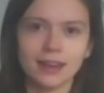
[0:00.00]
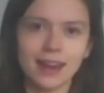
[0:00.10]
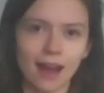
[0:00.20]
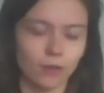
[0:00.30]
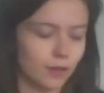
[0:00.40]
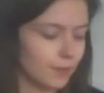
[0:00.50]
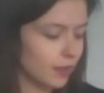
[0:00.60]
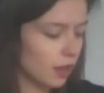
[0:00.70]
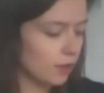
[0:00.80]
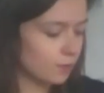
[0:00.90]
Now,
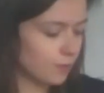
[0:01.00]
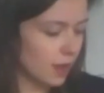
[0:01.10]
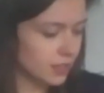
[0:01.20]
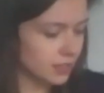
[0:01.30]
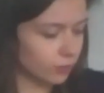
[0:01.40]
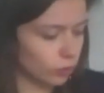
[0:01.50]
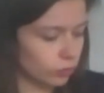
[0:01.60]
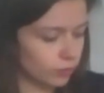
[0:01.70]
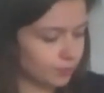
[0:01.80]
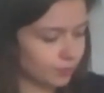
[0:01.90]
first of
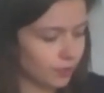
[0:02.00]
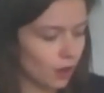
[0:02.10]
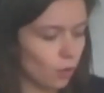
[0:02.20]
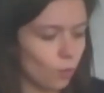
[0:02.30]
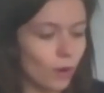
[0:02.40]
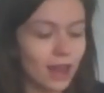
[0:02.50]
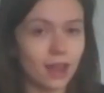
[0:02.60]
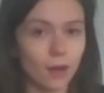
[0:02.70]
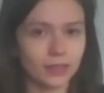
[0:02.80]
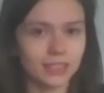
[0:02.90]
all,
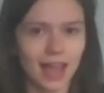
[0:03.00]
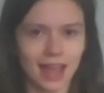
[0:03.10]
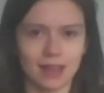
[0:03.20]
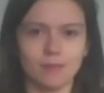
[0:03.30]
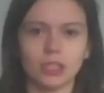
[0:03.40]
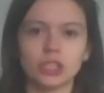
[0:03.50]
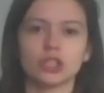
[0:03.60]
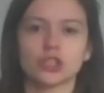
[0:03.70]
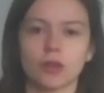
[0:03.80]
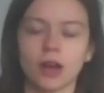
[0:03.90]
we're going to aim
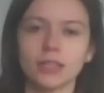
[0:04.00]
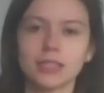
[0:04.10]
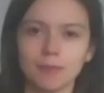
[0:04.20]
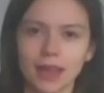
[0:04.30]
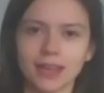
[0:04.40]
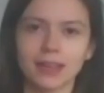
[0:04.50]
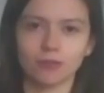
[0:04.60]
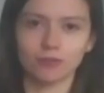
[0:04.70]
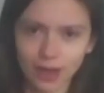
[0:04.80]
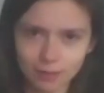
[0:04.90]
to try to make
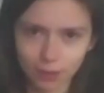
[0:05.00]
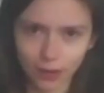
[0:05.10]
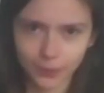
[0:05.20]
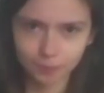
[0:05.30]
a rainbow.